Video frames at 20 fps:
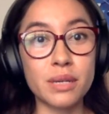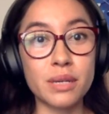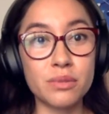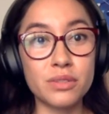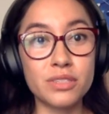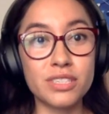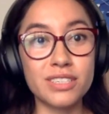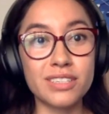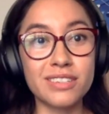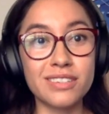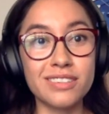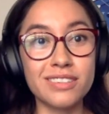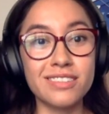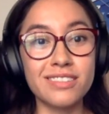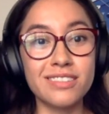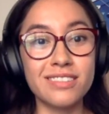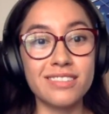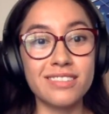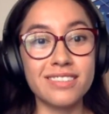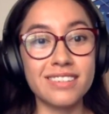able
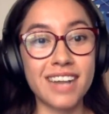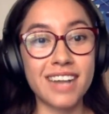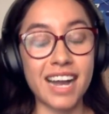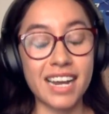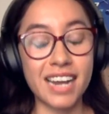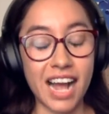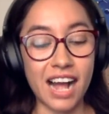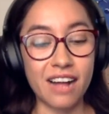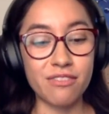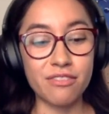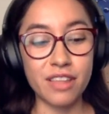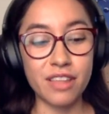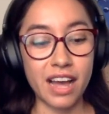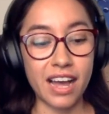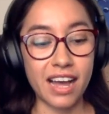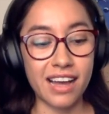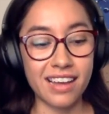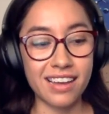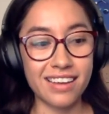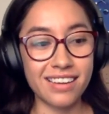to kind of have
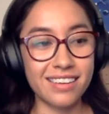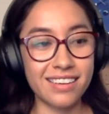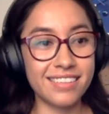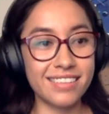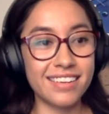that